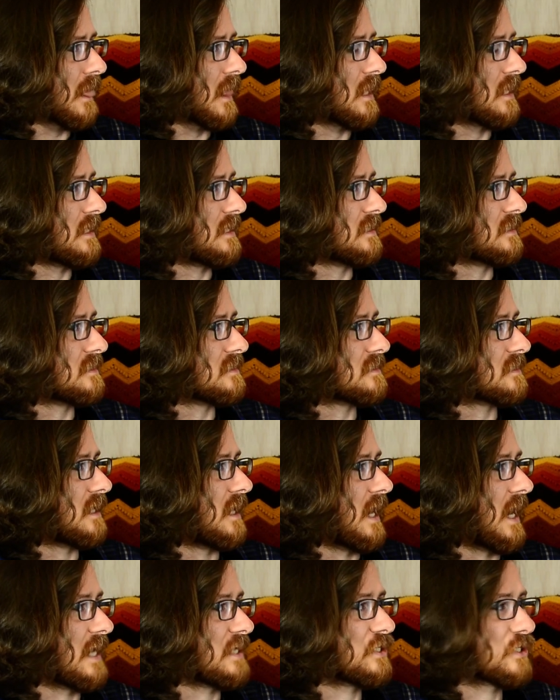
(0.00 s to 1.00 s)
is
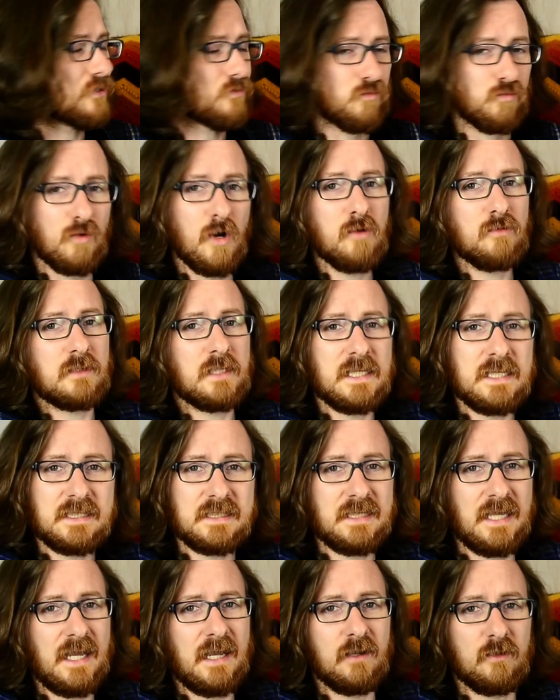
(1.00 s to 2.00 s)
I just wrote these
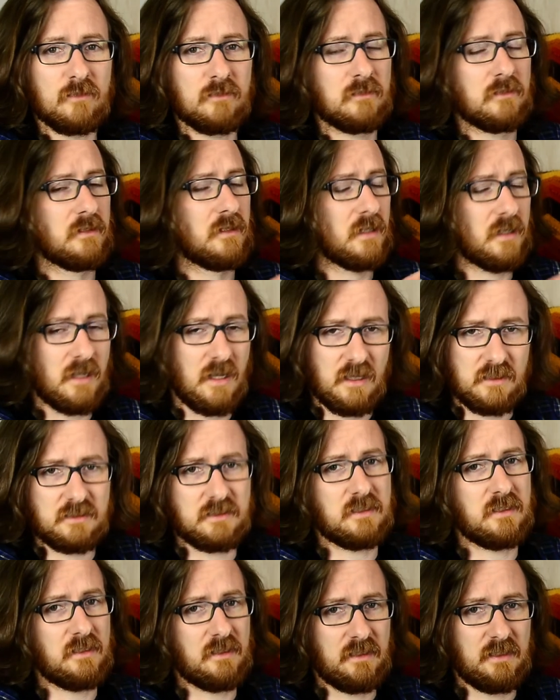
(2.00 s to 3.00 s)
down
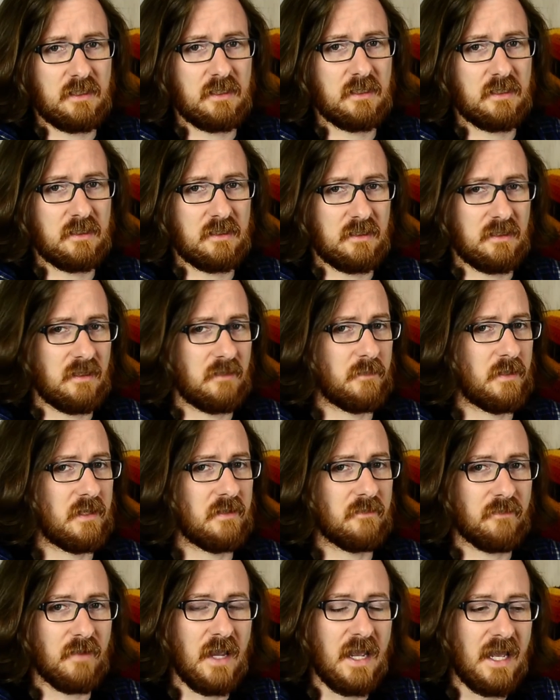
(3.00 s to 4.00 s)
constantly. I mean,
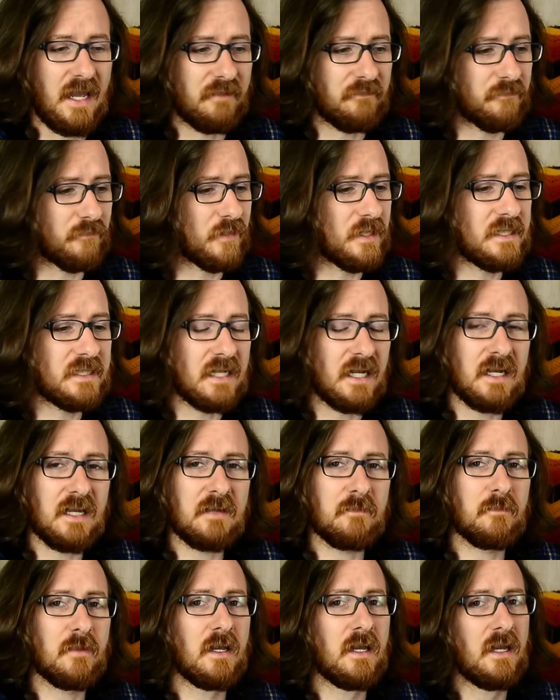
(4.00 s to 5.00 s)
if I had free
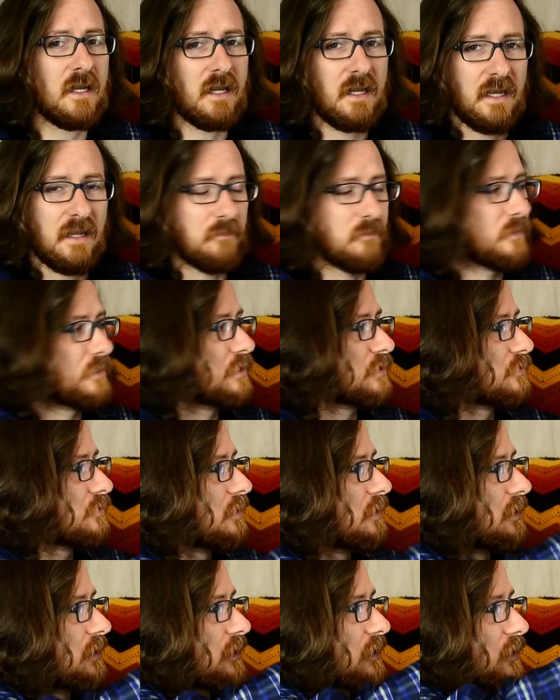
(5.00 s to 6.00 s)
time, I would just
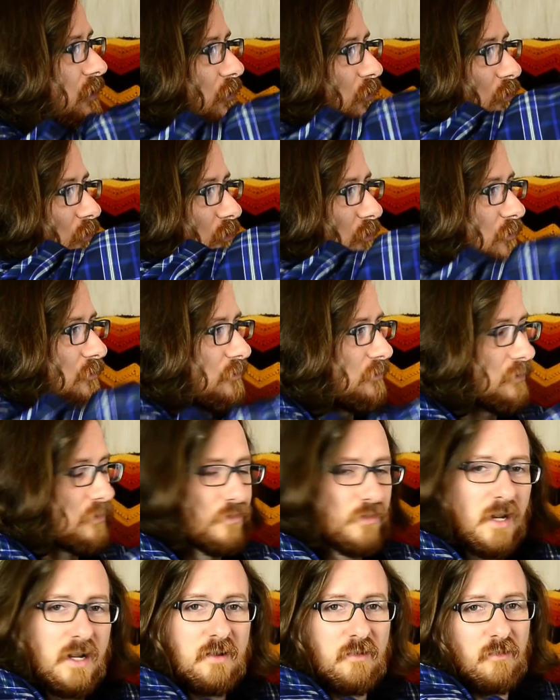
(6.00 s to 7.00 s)

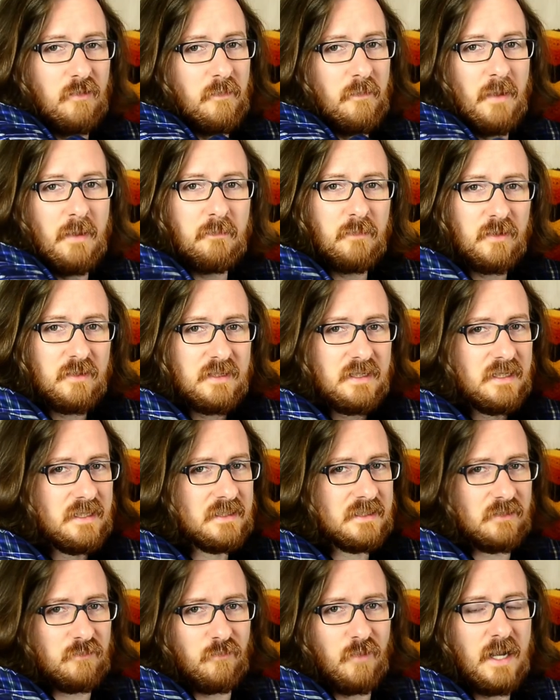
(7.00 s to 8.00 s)
try to remember these
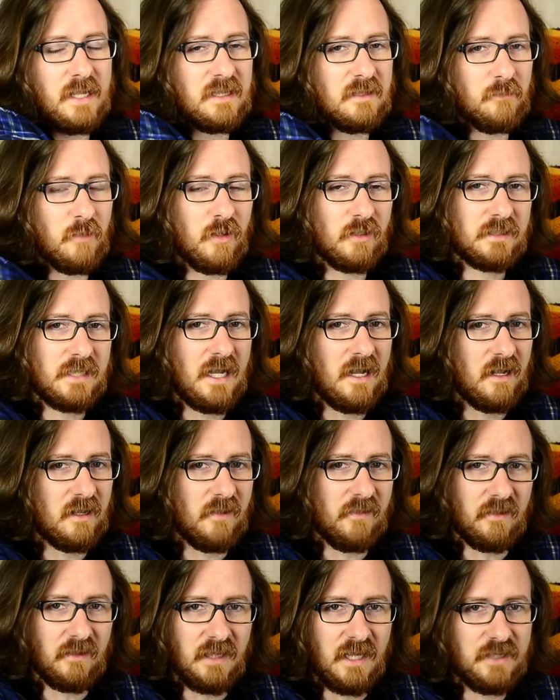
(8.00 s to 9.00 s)
and write them all down on
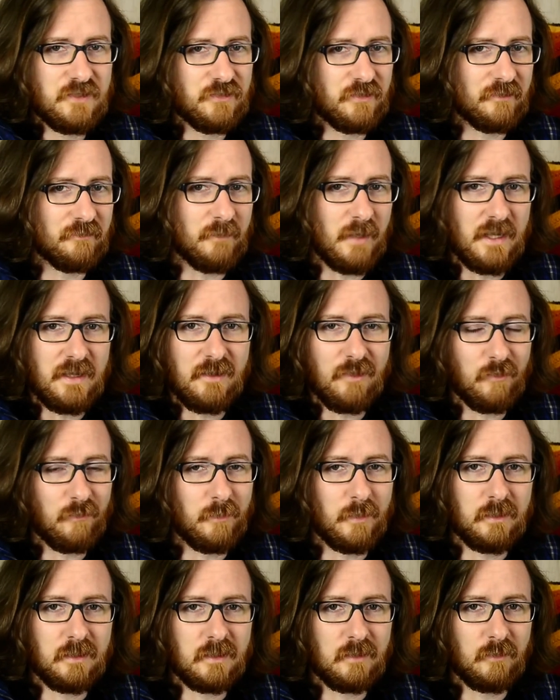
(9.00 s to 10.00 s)
the ledger of my
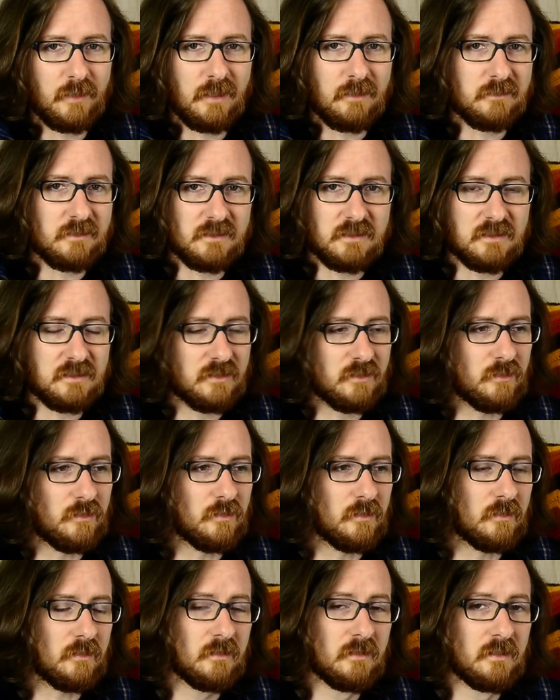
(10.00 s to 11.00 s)
notebook when I was in
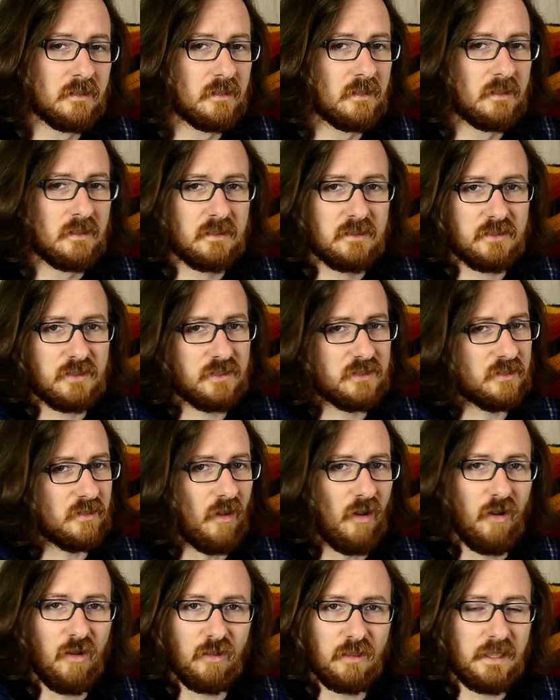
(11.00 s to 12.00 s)
school, just
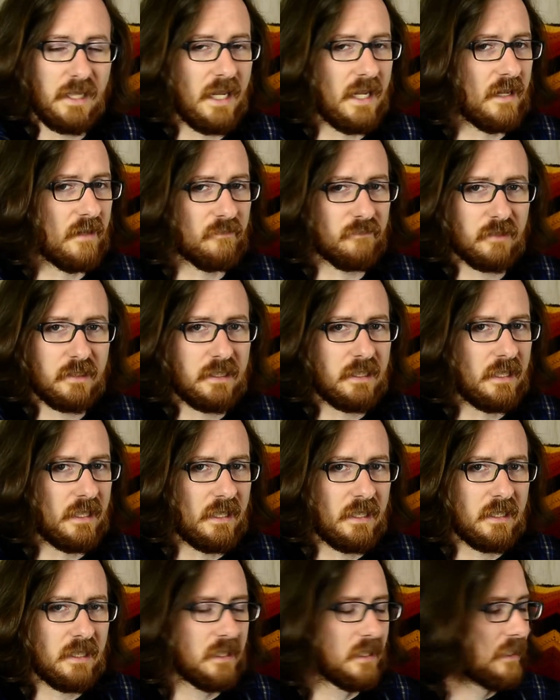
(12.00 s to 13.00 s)
all day, every
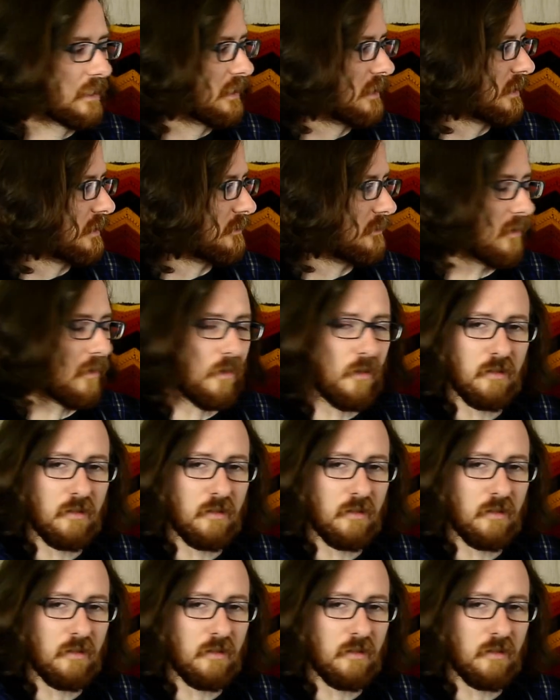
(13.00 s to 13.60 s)
day. And